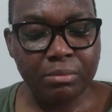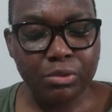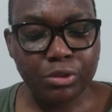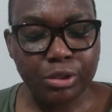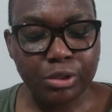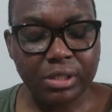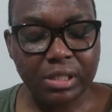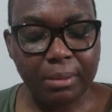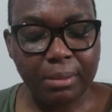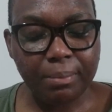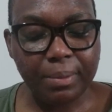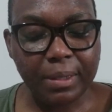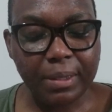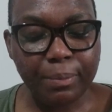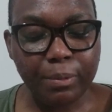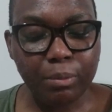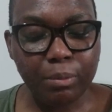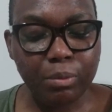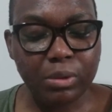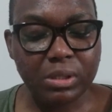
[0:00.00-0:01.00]
So some
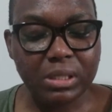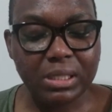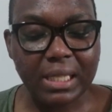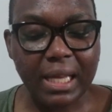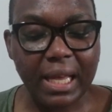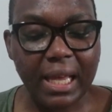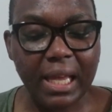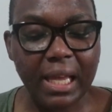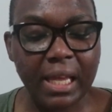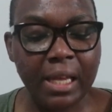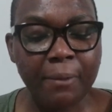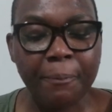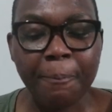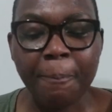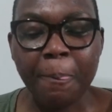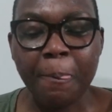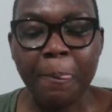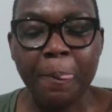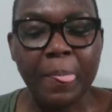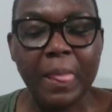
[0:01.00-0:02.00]
people will say,
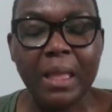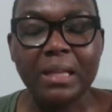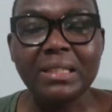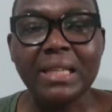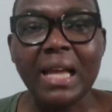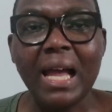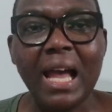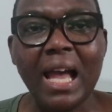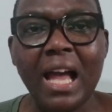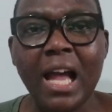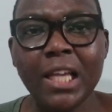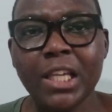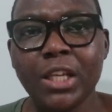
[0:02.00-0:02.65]
yeah,